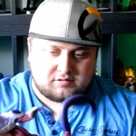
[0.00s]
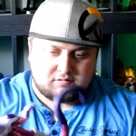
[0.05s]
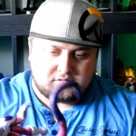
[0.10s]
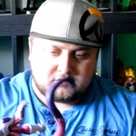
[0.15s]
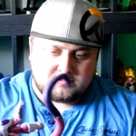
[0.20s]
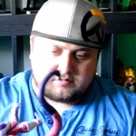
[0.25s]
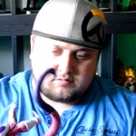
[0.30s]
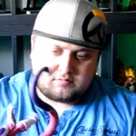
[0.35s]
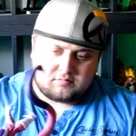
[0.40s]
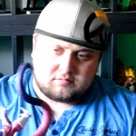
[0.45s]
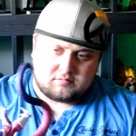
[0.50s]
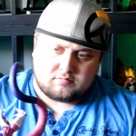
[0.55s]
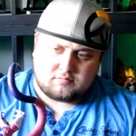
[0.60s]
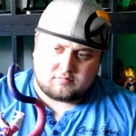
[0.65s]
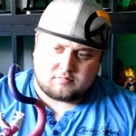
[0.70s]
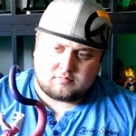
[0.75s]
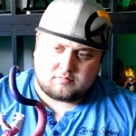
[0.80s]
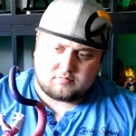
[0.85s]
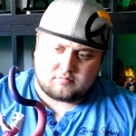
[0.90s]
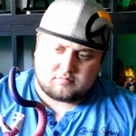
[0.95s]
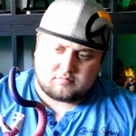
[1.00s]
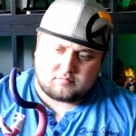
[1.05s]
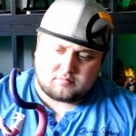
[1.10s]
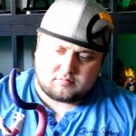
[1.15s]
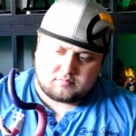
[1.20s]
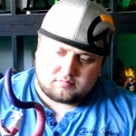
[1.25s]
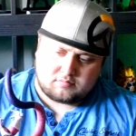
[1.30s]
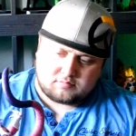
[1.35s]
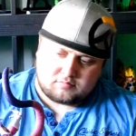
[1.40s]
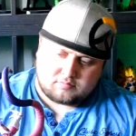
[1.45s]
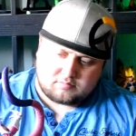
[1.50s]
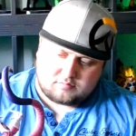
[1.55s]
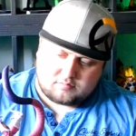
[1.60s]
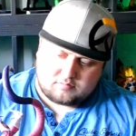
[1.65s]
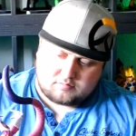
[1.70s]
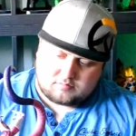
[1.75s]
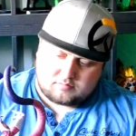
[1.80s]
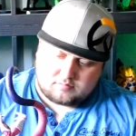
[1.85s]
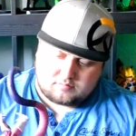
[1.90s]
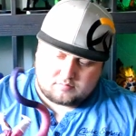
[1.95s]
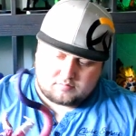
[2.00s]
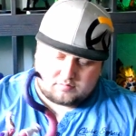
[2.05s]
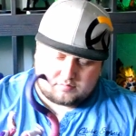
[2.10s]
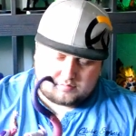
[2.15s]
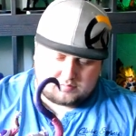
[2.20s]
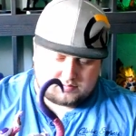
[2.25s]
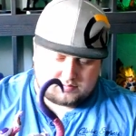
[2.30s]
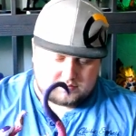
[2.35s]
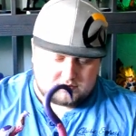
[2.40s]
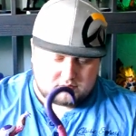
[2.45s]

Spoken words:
No one is speaking in this clip.